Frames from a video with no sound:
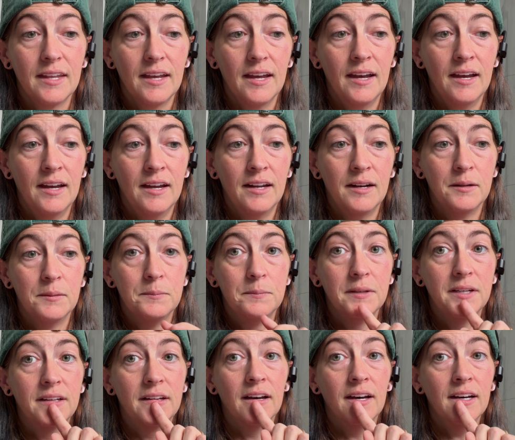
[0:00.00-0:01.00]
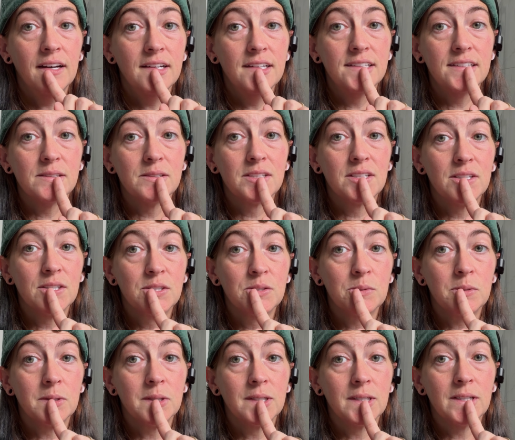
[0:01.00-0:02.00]
And because I was still
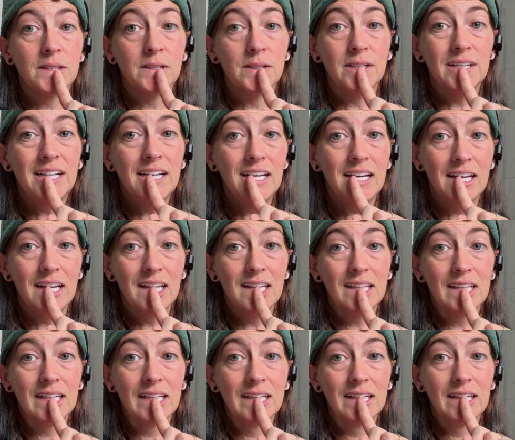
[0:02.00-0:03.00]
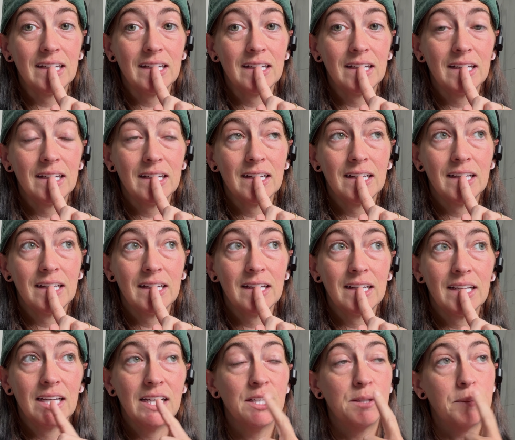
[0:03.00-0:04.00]
swollen underneath,
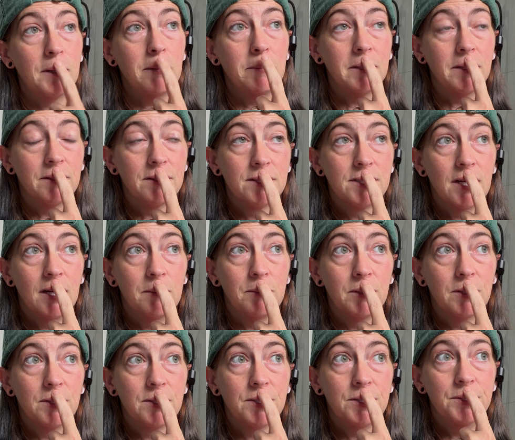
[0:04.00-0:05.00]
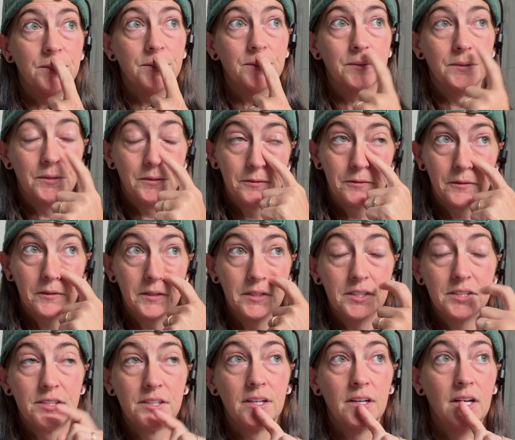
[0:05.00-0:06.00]
it's probably on the top part too, the
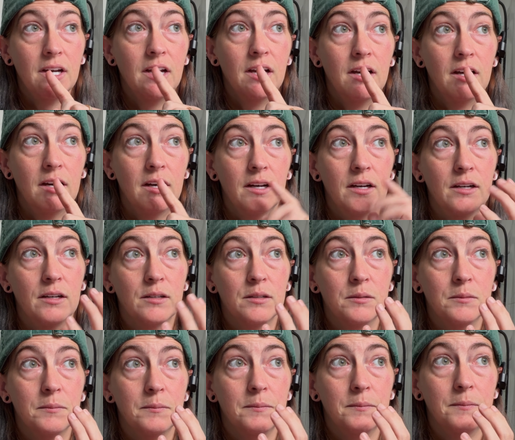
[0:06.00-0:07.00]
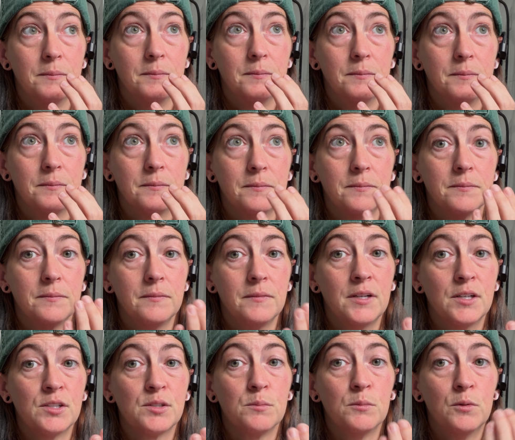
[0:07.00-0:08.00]
fronts.
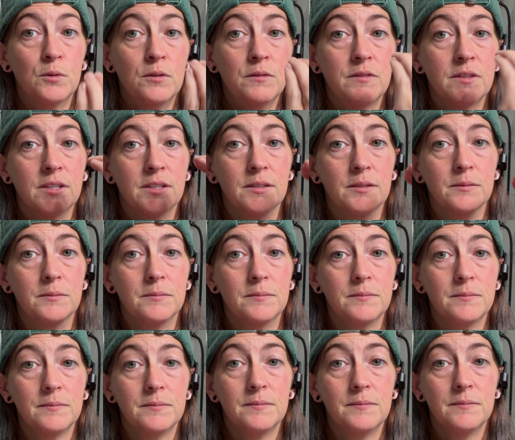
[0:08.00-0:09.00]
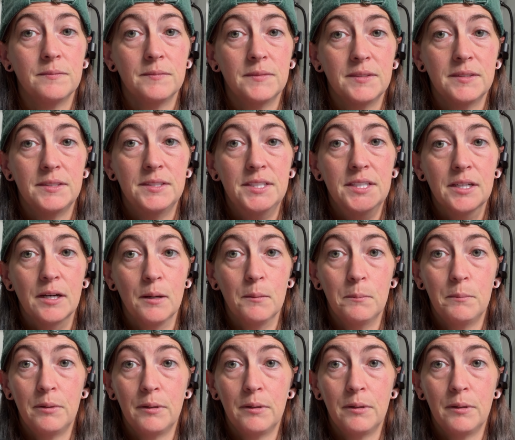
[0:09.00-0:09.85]
There's more of a dip.